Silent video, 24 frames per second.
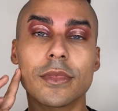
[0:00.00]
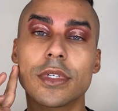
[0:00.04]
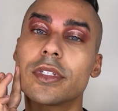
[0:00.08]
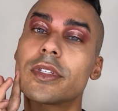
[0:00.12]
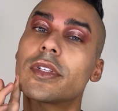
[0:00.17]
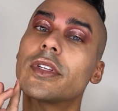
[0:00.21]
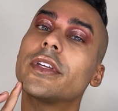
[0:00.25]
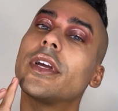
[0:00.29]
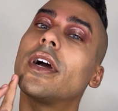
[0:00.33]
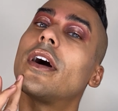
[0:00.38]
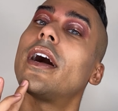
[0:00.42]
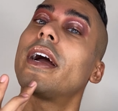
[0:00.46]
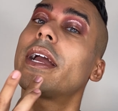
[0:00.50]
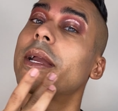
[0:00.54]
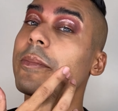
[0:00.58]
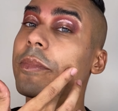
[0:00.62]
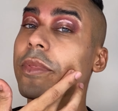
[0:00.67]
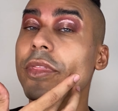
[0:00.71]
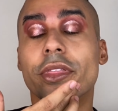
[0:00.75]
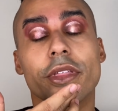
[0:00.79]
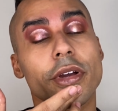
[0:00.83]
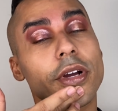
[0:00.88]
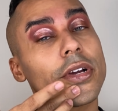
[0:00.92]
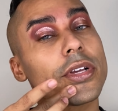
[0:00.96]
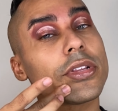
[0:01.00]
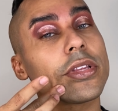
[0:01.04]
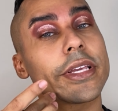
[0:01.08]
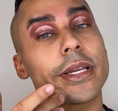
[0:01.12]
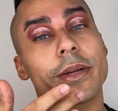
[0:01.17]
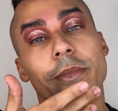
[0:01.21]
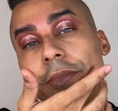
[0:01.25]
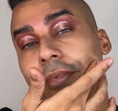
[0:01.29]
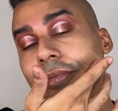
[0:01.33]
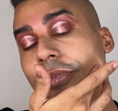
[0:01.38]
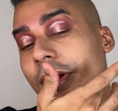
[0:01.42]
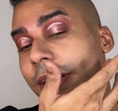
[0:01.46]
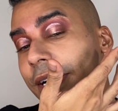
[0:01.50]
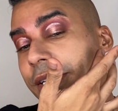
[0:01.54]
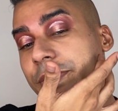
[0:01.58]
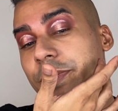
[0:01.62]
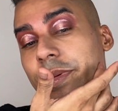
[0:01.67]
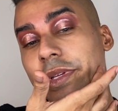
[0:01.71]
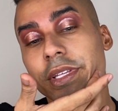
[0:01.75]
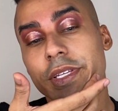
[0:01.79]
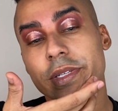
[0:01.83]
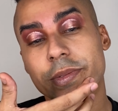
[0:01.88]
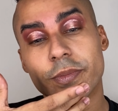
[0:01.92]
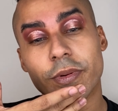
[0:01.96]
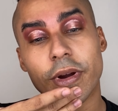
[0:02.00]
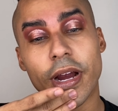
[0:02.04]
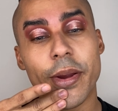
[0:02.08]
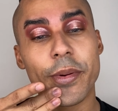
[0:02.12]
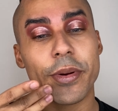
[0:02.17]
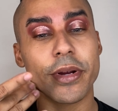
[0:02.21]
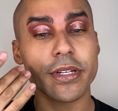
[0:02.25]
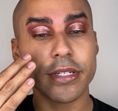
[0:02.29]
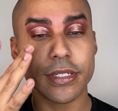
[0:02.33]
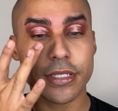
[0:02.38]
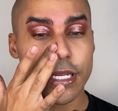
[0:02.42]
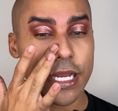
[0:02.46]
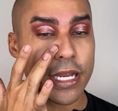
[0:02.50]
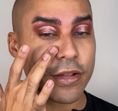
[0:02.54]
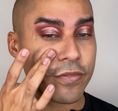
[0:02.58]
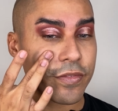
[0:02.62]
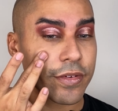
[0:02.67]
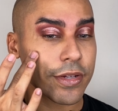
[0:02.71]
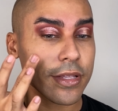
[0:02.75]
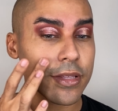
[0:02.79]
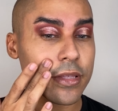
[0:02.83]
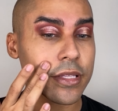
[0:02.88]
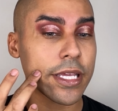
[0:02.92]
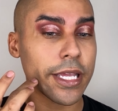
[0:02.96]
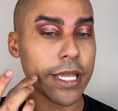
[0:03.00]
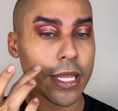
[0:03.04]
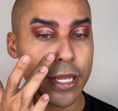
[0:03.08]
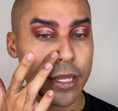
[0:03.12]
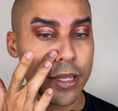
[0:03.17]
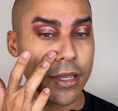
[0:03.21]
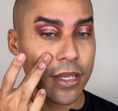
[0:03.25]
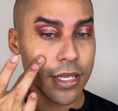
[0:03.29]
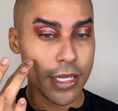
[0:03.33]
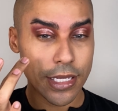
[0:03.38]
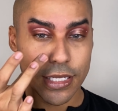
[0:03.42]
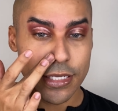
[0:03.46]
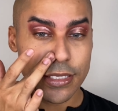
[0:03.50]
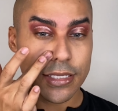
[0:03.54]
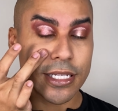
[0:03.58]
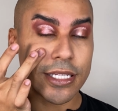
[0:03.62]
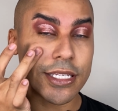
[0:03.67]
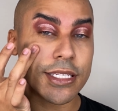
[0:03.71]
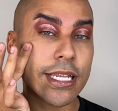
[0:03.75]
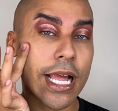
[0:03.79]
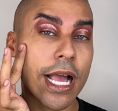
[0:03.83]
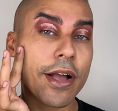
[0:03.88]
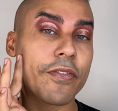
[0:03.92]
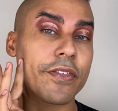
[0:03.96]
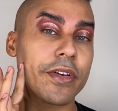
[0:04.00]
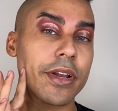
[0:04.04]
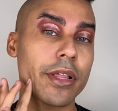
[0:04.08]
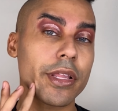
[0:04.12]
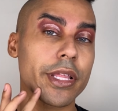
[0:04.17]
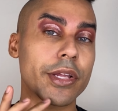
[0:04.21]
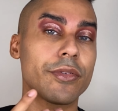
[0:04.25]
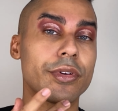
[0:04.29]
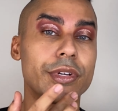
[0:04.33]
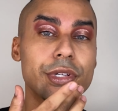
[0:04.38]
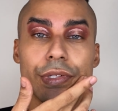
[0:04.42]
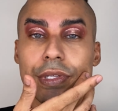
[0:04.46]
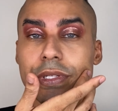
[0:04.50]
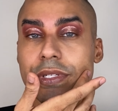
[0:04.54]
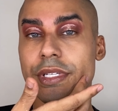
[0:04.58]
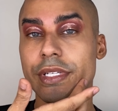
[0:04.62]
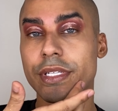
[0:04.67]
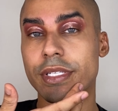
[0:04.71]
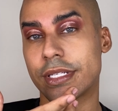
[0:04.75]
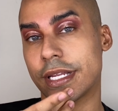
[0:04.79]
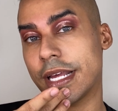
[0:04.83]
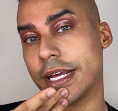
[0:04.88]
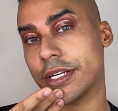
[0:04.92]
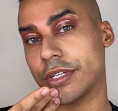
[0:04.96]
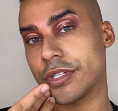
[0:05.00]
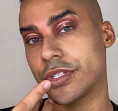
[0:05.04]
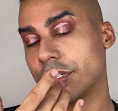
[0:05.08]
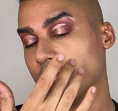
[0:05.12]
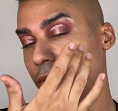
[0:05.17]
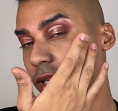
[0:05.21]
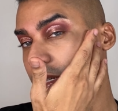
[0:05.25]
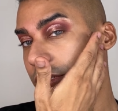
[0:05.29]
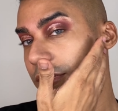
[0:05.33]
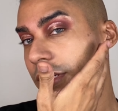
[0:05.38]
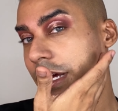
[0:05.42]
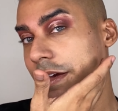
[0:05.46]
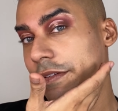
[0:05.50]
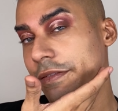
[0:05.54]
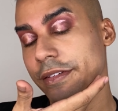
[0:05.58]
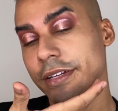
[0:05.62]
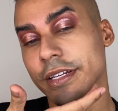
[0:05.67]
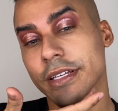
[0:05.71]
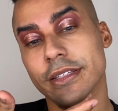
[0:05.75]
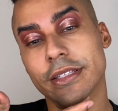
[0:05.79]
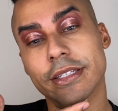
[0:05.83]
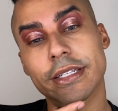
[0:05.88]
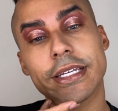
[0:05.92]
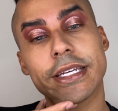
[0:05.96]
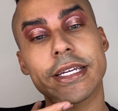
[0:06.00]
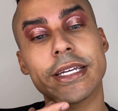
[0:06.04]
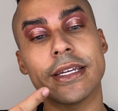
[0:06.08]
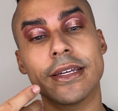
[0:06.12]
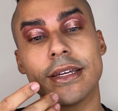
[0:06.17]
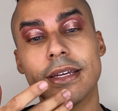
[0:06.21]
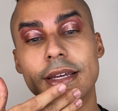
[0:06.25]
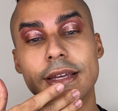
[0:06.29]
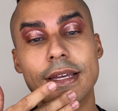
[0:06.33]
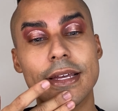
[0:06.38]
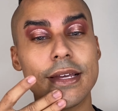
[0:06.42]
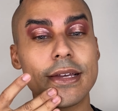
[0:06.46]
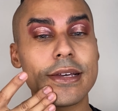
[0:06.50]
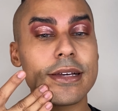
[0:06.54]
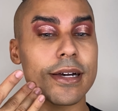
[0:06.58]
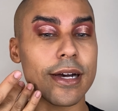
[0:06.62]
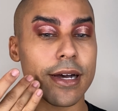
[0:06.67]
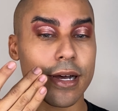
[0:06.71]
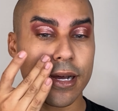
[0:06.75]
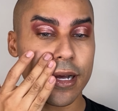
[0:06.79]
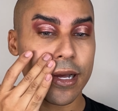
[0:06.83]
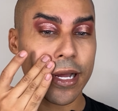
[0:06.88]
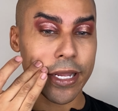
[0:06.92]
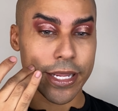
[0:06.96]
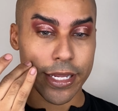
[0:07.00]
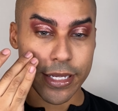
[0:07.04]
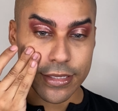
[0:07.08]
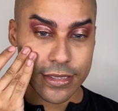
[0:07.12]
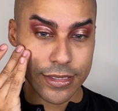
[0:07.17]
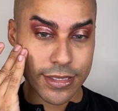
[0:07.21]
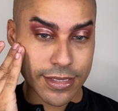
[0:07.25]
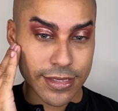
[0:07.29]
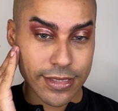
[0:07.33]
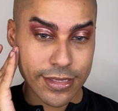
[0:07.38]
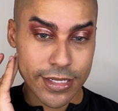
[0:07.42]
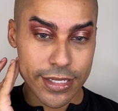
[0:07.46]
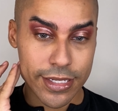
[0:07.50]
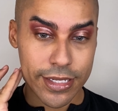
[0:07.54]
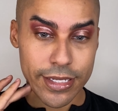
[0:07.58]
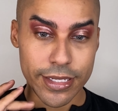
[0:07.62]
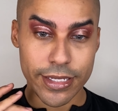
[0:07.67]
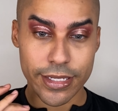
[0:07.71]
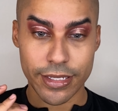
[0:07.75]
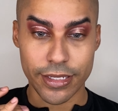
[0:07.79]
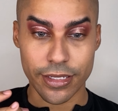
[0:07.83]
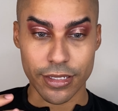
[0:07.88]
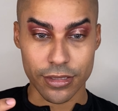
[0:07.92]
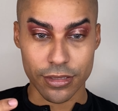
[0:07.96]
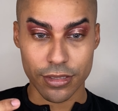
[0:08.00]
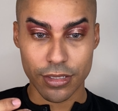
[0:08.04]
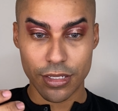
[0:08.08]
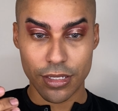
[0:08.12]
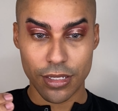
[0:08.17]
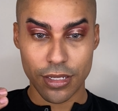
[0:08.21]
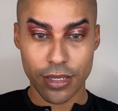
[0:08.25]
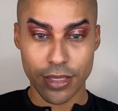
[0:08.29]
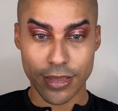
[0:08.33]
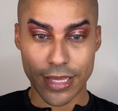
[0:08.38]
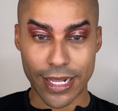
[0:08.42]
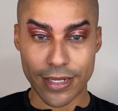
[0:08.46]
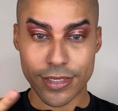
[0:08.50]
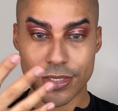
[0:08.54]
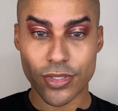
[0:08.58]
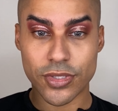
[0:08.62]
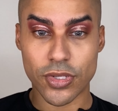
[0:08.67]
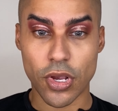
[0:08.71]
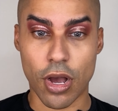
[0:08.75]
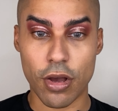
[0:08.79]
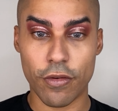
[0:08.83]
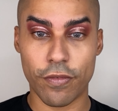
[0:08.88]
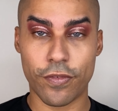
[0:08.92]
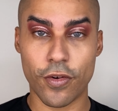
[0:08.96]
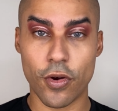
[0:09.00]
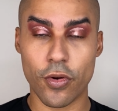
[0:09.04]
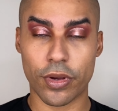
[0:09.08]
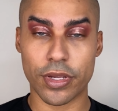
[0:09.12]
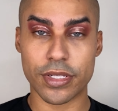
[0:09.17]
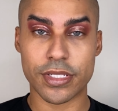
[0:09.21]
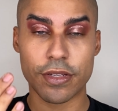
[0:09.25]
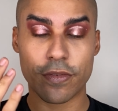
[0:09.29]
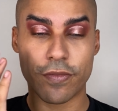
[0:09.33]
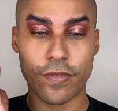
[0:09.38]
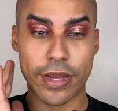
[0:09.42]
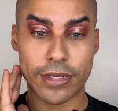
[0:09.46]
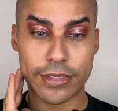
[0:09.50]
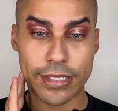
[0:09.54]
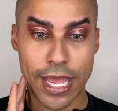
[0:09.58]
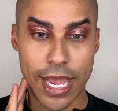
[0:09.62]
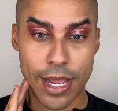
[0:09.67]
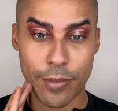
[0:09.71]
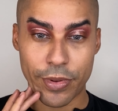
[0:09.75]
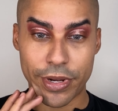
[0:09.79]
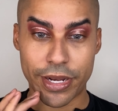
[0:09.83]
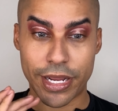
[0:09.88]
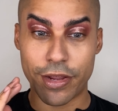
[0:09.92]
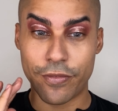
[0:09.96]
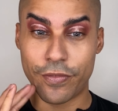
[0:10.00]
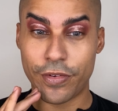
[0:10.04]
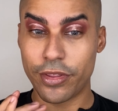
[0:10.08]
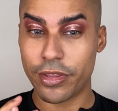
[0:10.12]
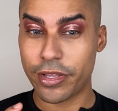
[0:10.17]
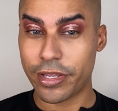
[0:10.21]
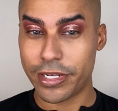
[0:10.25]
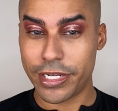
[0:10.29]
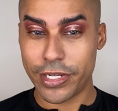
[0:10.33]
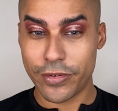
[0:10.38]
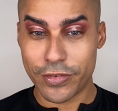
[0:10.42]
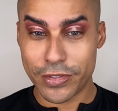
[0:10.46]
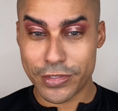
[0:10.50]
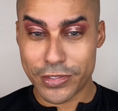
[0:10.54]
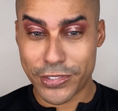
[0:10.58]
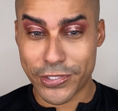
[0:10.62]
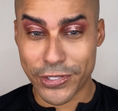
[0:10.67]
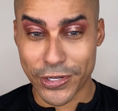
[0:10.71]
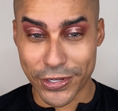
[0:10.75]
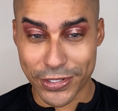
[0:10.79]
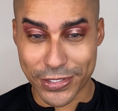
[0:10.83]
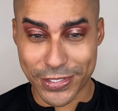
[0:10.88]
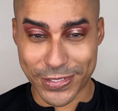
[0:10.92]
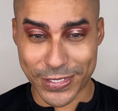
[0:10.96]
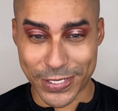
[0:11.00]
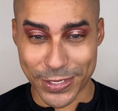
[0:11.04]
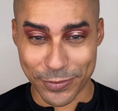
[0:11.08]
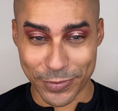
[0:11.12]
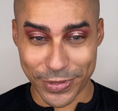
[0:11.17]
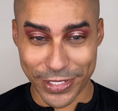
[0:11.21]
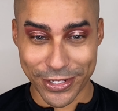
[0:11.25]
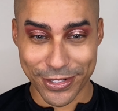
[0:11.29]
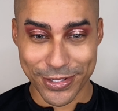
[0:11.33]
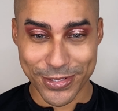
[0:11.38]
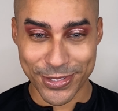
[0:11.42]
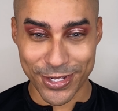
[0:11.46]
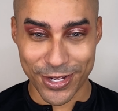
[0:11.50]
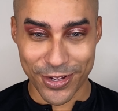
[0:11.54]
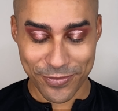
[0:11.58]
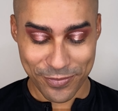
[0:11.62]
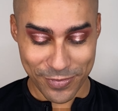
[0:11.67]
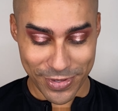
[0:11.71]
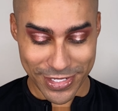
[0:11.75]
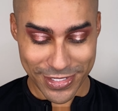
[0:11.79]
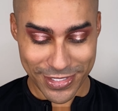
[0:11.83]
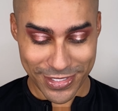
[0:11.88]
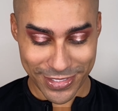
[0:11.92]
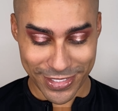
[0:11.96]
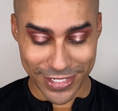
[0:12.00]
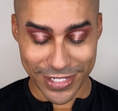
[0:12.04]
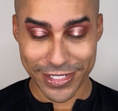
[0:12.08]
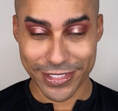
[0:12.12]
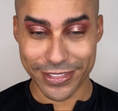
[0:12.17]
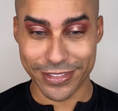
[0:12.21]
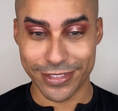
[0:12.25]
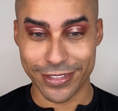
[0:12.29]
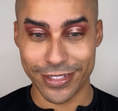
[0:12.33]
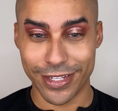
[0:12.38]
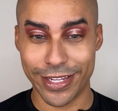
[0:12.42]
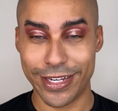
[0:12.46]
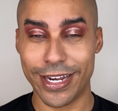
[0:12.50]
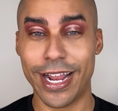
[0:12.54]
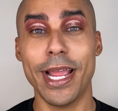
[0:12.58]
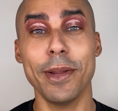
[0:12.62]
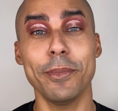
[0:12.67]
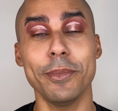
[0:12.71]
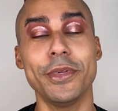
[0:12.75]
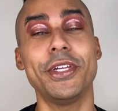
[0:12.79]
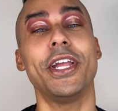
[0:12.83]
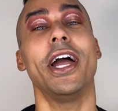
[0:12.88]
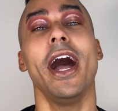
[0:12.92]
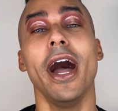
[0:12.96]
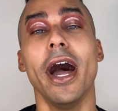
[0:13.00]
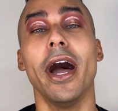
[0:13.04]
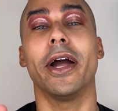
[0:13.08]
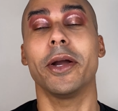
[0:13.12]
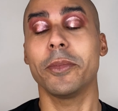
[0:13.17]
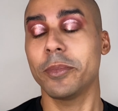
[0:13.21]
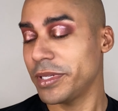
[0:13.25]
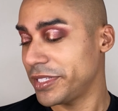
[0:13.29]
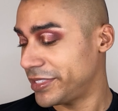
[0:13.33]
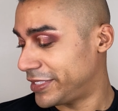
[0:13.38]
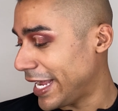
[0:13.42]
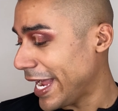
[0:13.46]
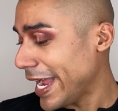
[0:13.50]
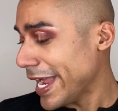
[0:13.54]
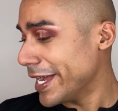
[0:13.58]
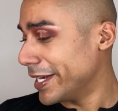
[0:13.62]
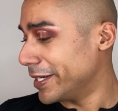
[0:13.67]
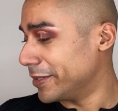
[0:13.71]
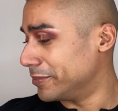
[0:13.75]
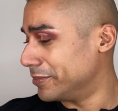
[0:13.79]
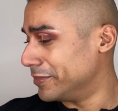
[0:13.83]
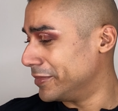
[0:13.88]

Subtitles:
So y'all, I am thoroughly impressed with this primer. Definitely reduces texture. Definitely, I can see that soft focus effect happening. I feel like it even took some years off my skin, and I'm young, but damn.